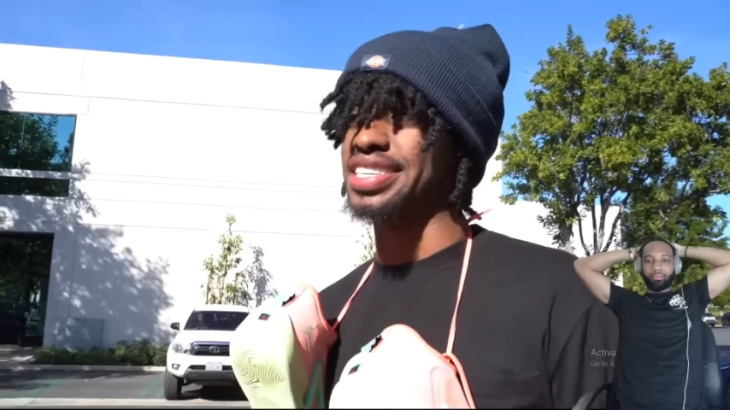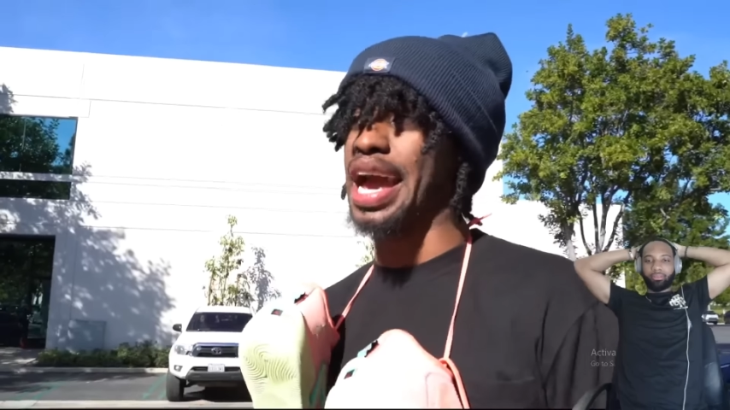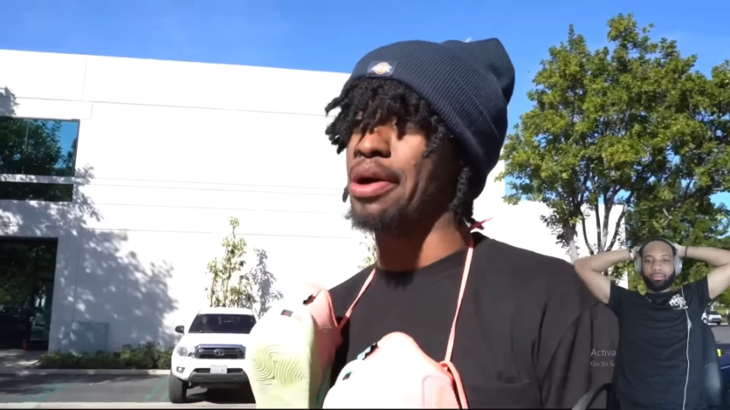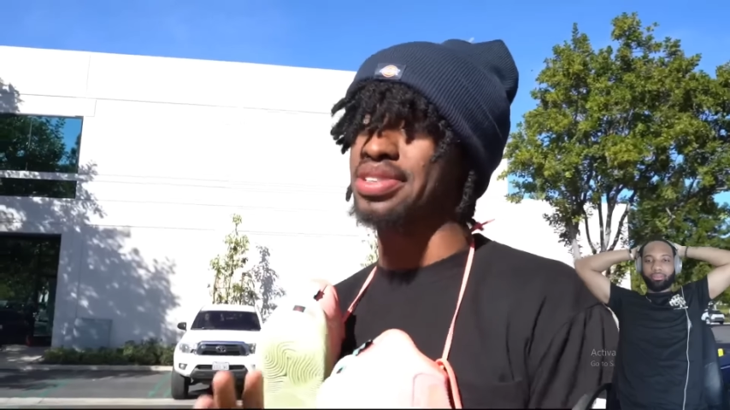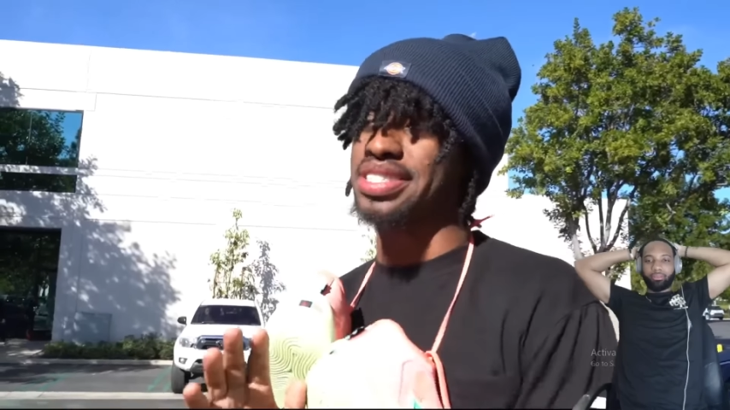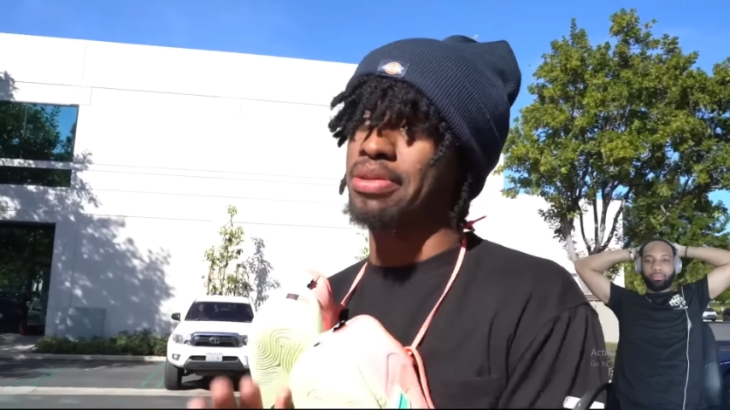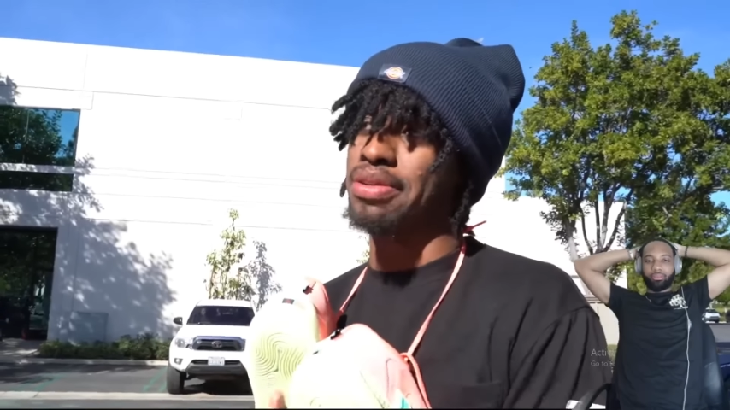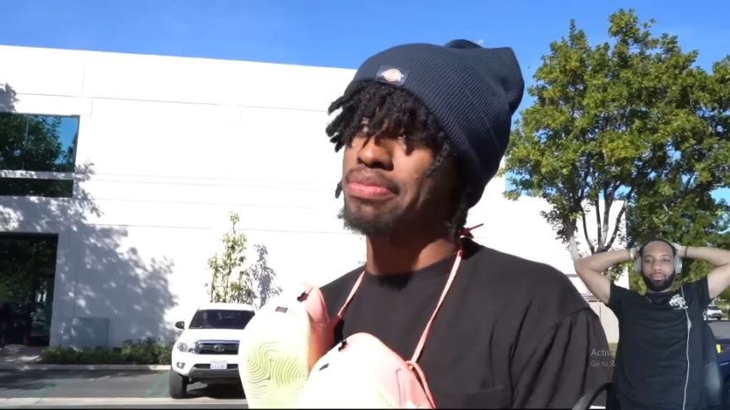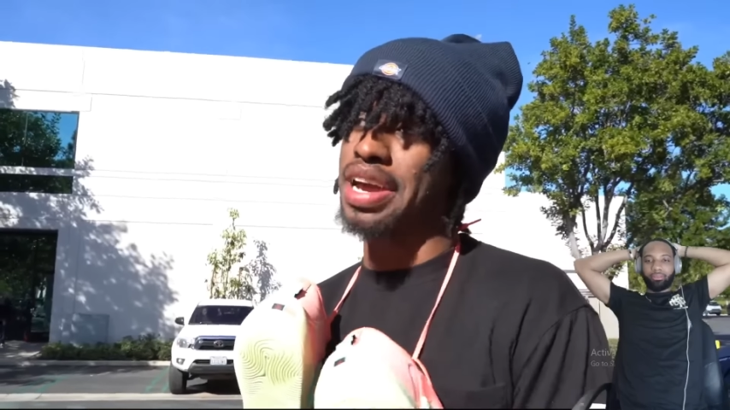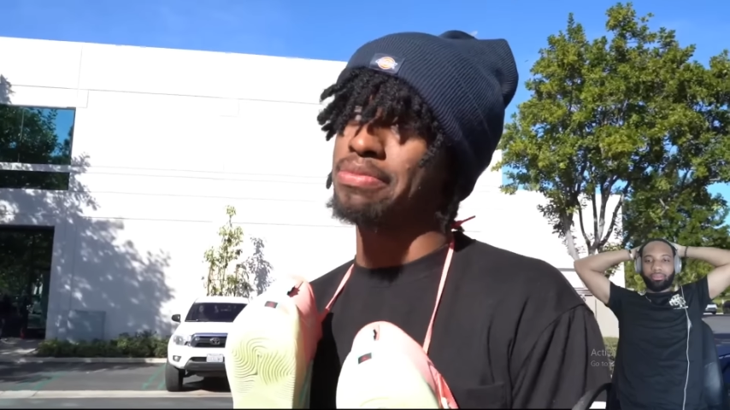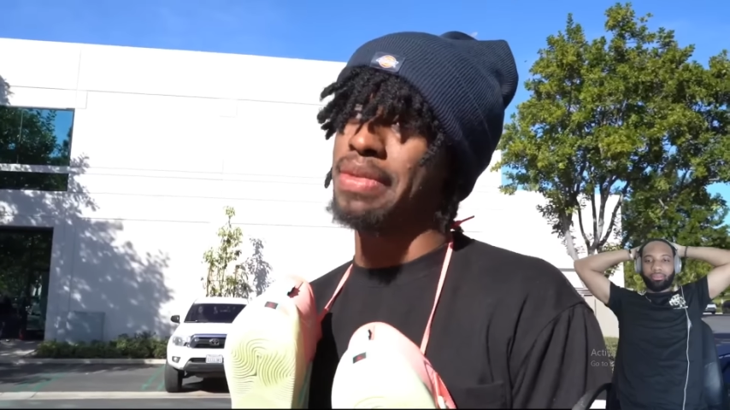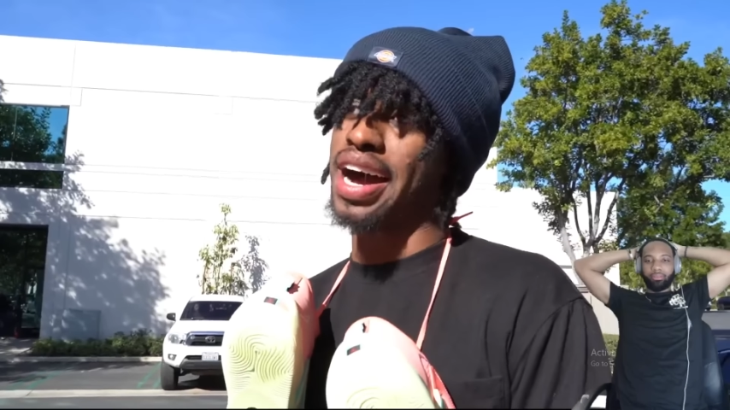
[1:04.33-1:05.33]
That was in,
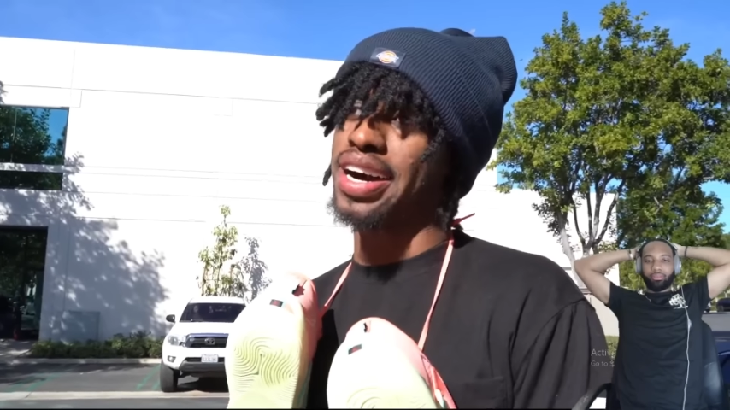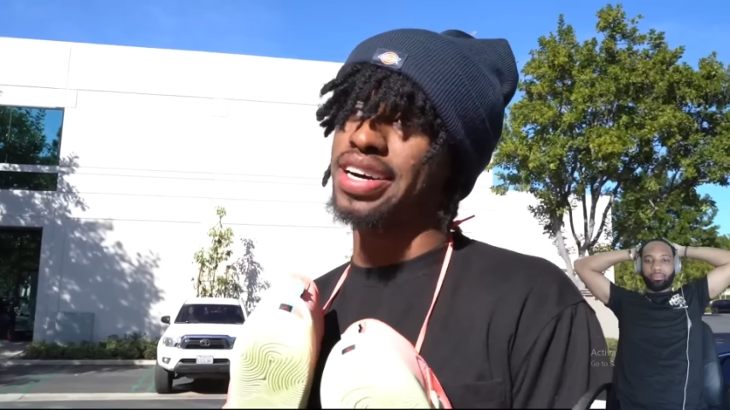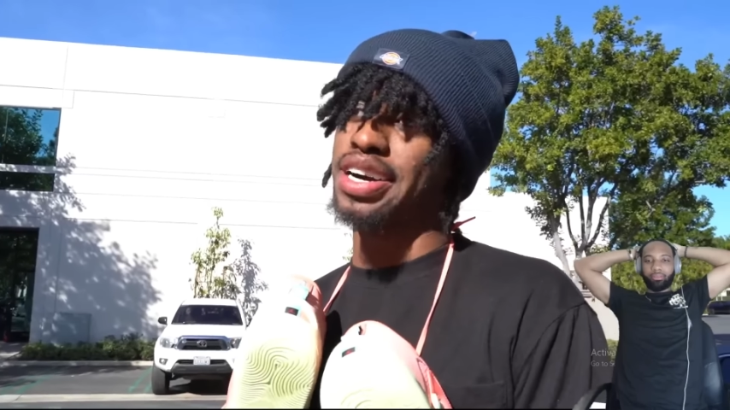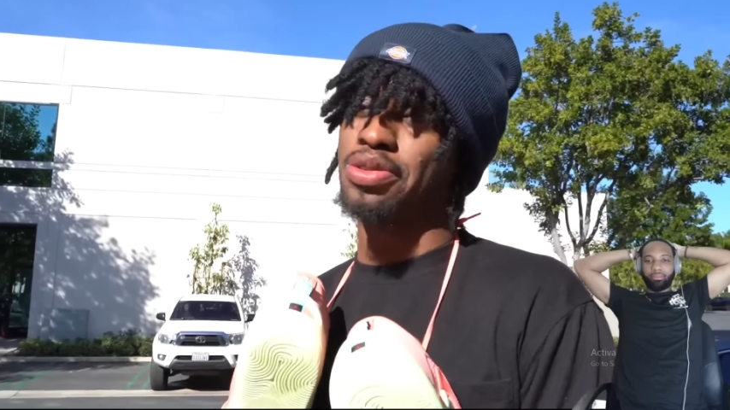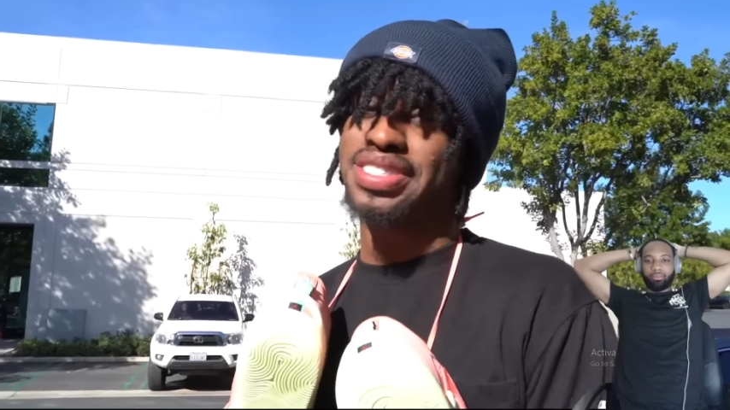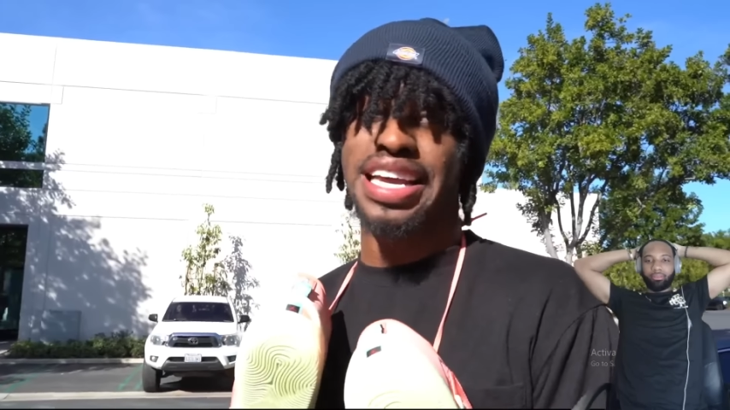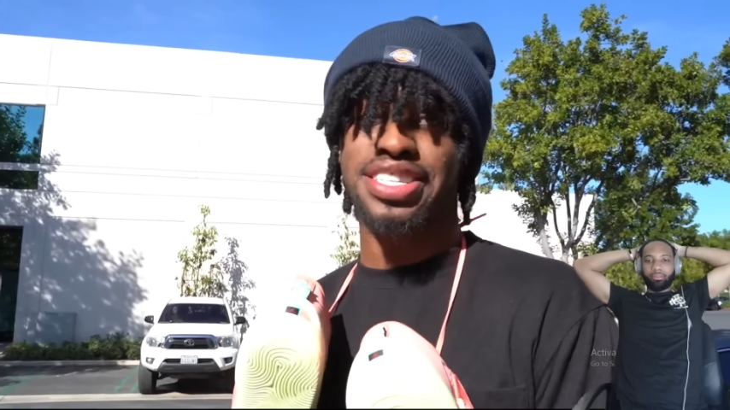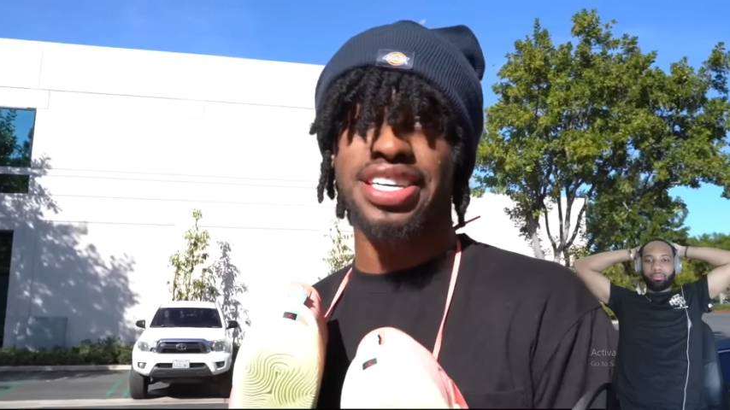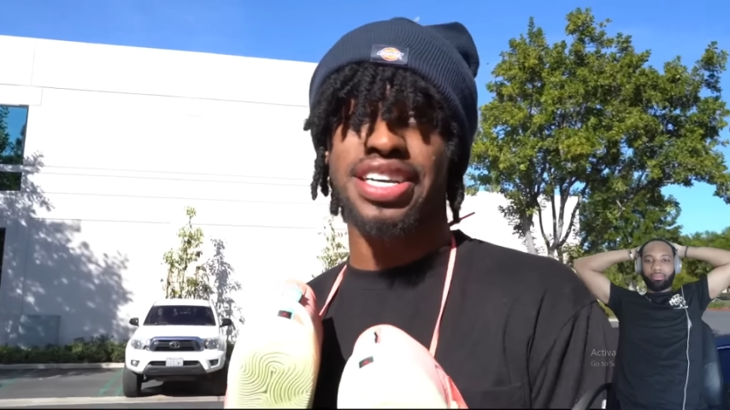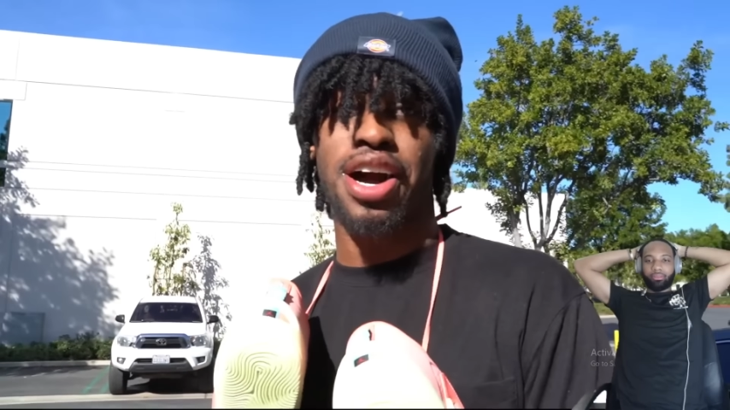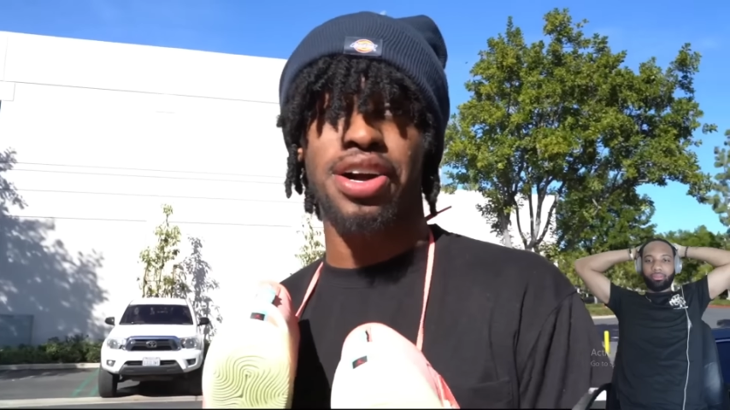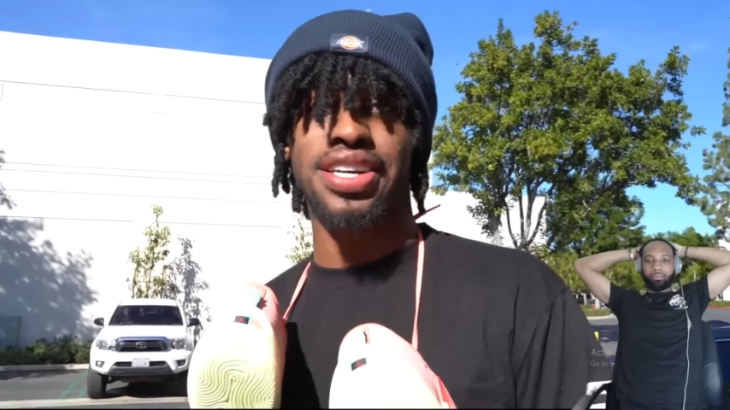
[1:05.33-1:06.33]
in my uh, what's that
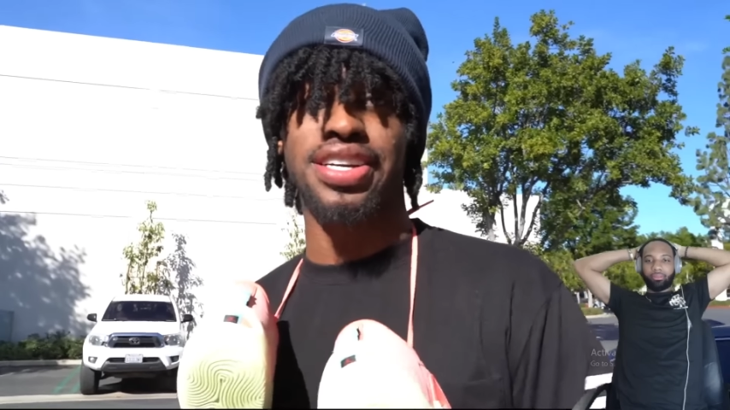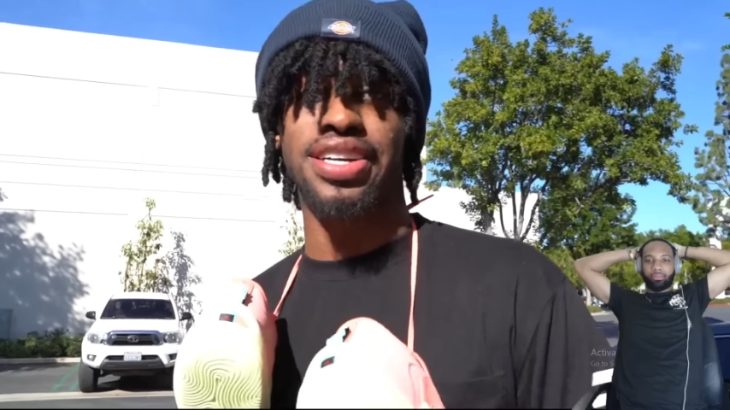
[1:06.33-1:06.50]
shit called?